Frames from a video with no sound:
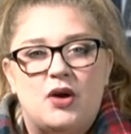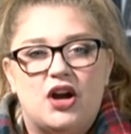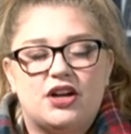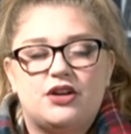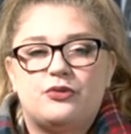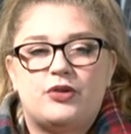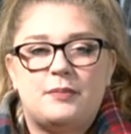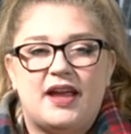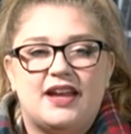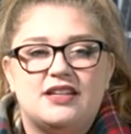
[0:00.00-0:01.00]
Park
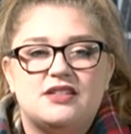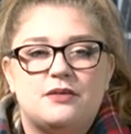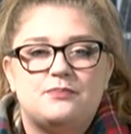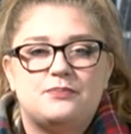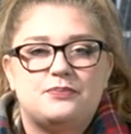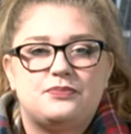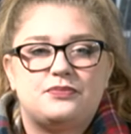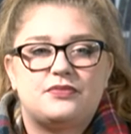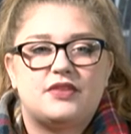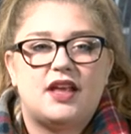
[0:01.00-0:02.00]
remained
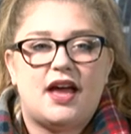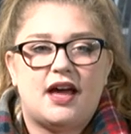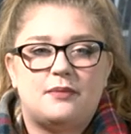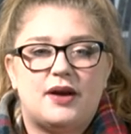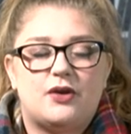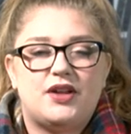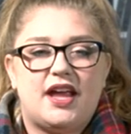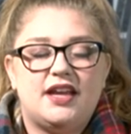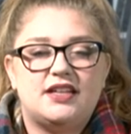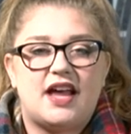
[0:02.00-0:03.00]
at about
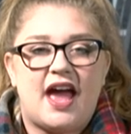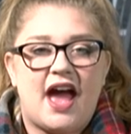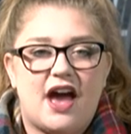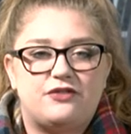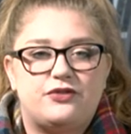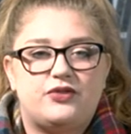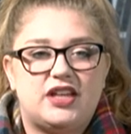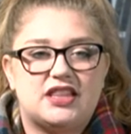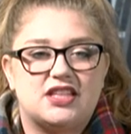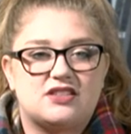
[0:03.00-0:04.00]
eight and a half
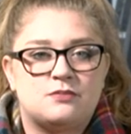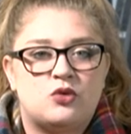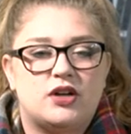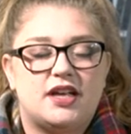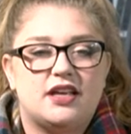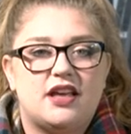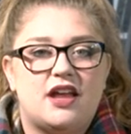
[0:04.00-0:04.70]
feet this morning,